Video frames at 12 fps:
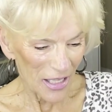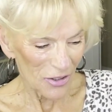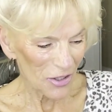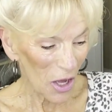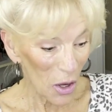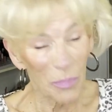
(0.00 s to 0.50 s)

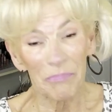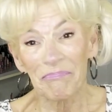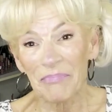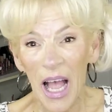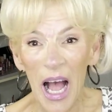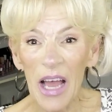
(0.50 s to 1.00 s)
So
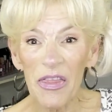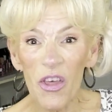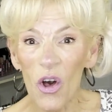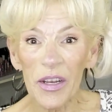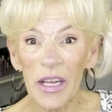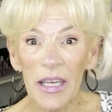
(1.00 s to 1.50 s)
I
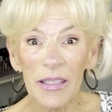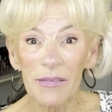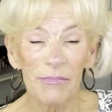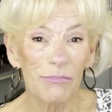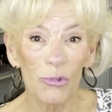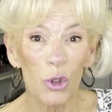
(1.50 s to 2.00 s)
thought I'd
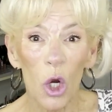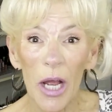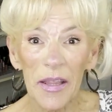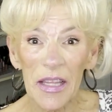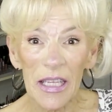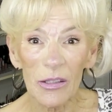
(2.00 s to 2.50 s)

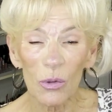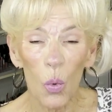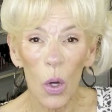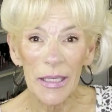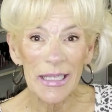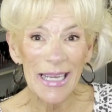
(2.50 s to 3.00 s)
try these
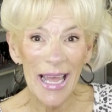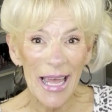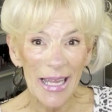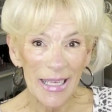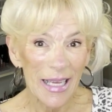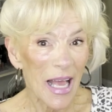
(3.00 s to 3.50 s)
one
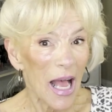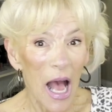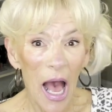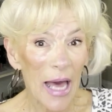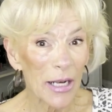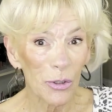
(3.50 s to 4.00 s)
day.
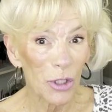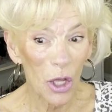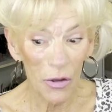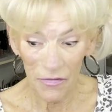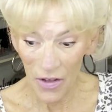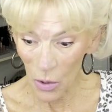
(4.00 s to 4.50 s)
I don't
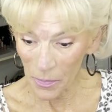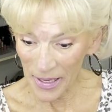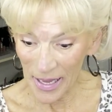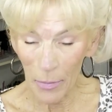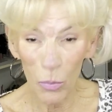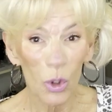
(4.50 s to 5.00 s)
know if I'll
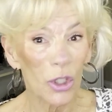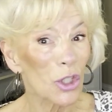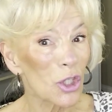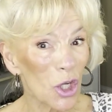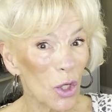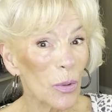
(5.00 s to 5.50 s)
be able to
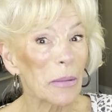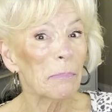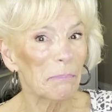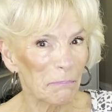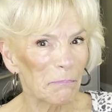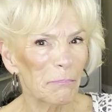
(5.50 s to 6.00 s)
do it,
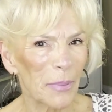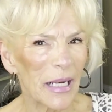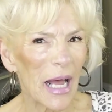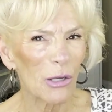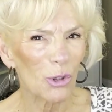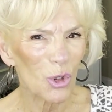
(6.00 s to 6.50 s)
but
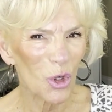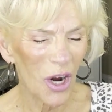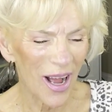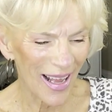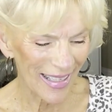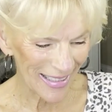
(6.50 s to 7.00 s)
I'll
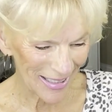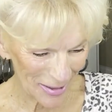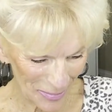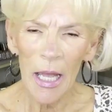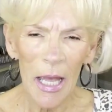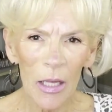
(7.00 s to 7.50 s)
try.
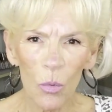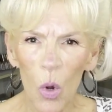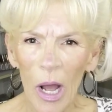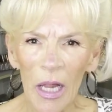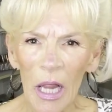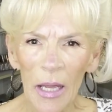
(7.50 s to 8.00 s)
And
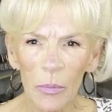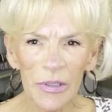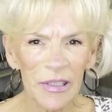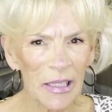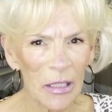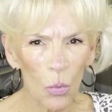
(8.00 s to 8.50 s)
while I
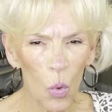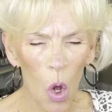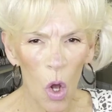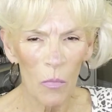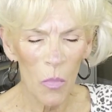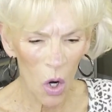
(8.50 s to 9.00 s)
was in
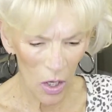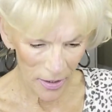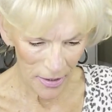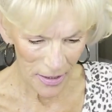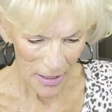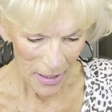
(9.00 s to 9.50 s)

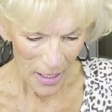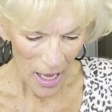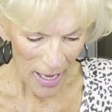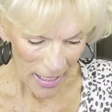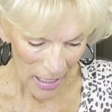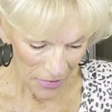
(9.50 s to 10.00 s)
Walmart,
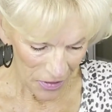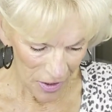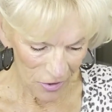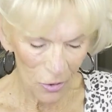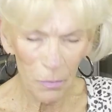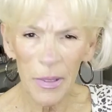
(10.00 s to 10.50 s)
I got
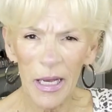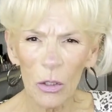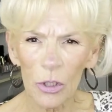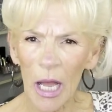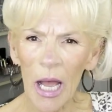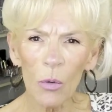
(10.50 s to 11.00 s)
this
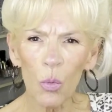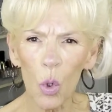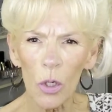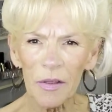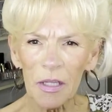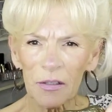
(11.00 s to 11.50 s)
belt. I
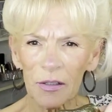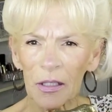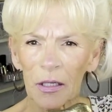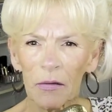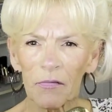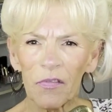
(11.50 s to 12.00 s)
wore this
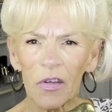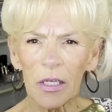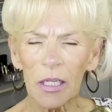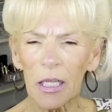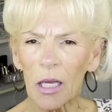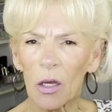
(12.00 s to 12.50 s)
in a
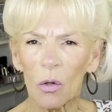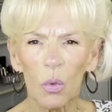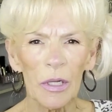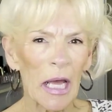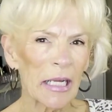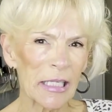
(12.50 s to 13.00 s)
video
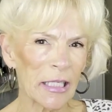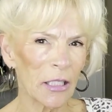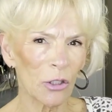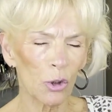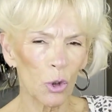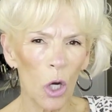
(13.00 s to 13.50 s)
when I did
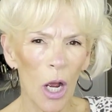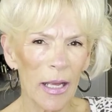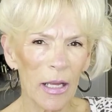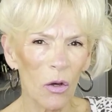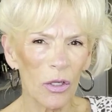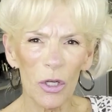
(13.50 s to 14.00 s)
a
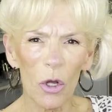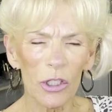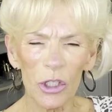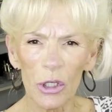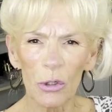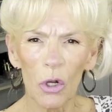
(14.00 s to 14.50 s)
try-on
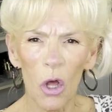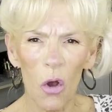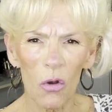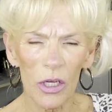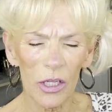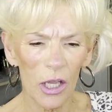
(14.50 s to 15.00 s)
not too
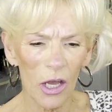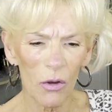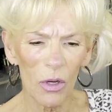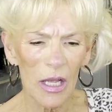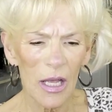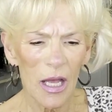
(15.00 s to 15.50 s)
long ago.